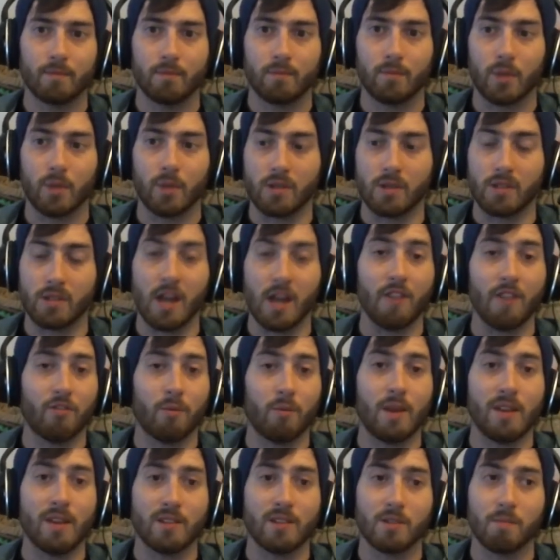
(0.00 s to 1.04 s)
Because that for
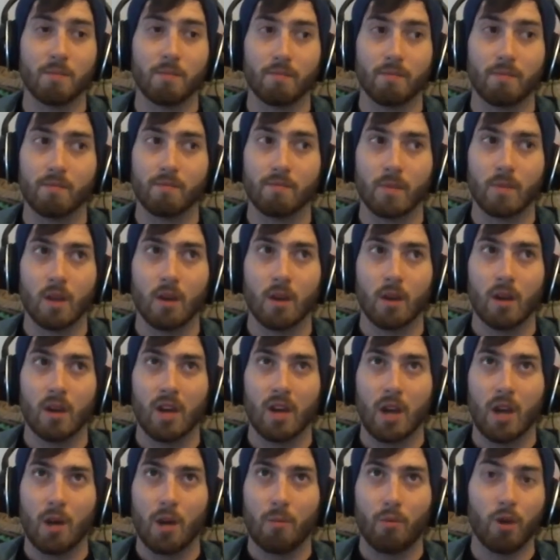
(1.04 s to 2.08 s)
me is a
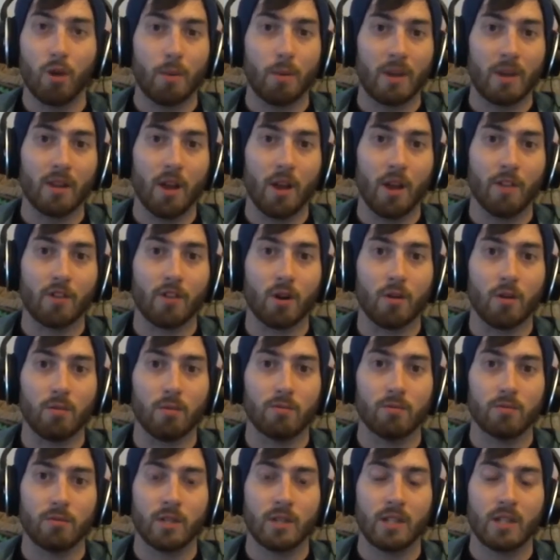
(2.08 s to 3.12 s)
pretty big life goal.
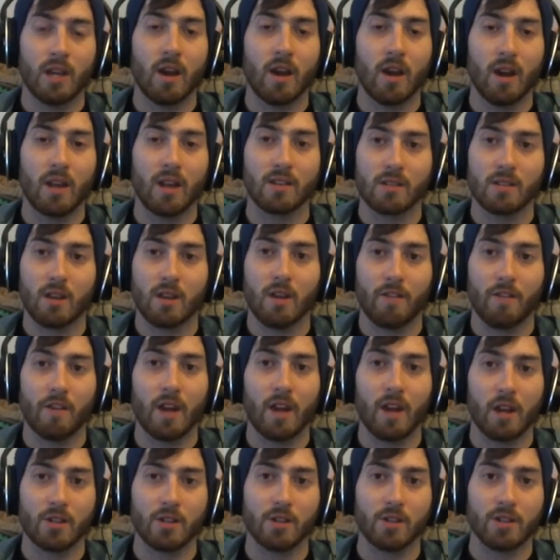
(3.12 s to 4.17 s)
The day I can say I'm
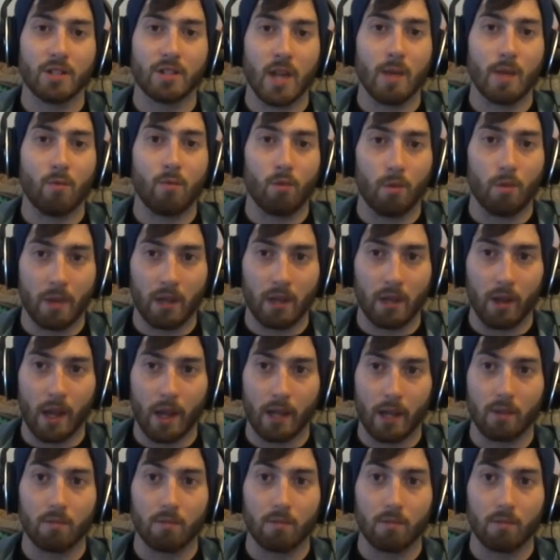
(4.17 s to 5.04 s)
financially stable will be like,